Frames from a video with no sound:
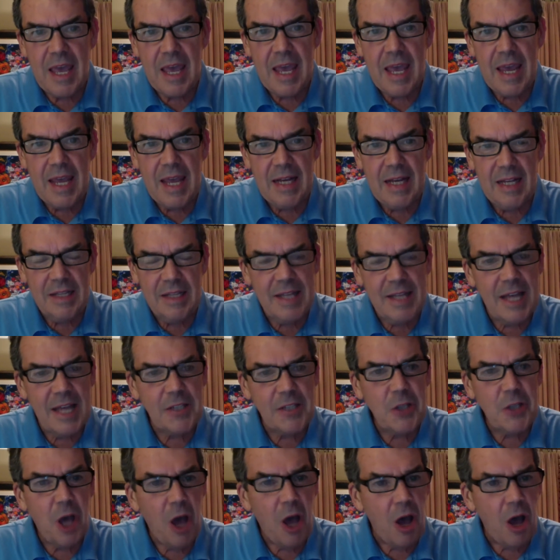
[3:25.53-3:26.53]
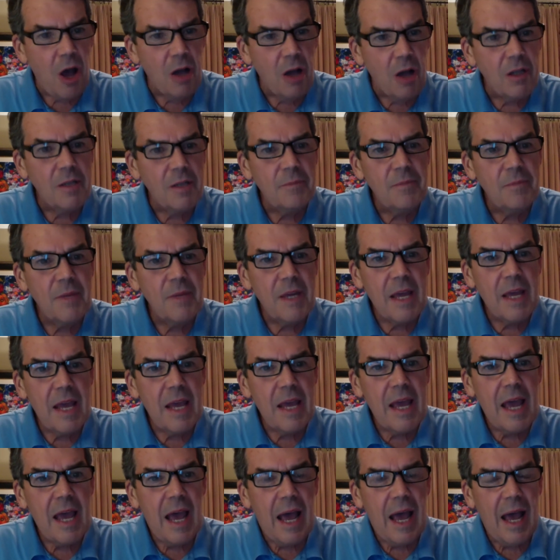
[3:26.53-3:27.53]
And in that talk,
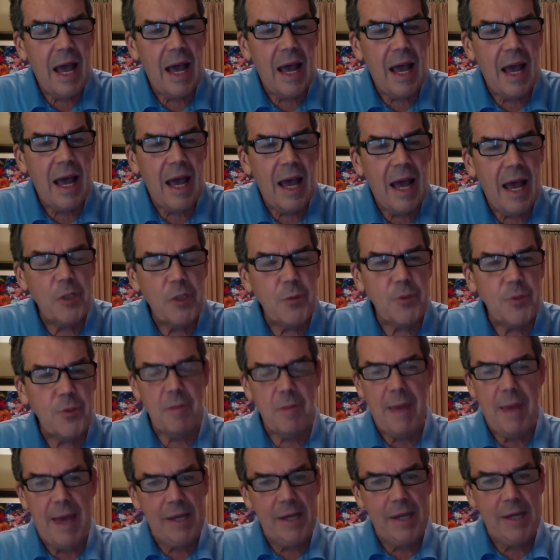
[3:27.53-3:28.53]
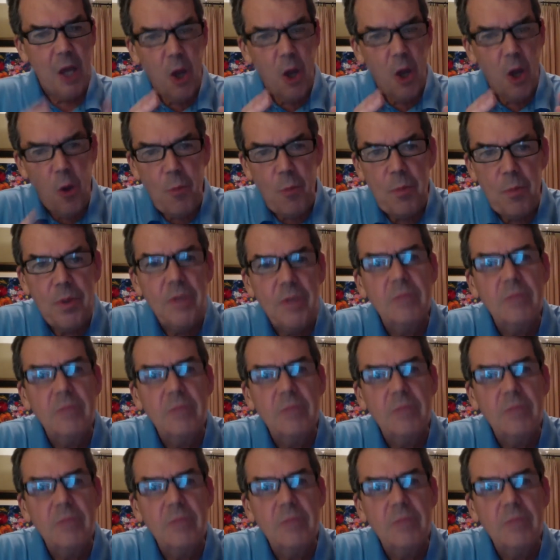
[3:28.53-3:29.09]
which was about hope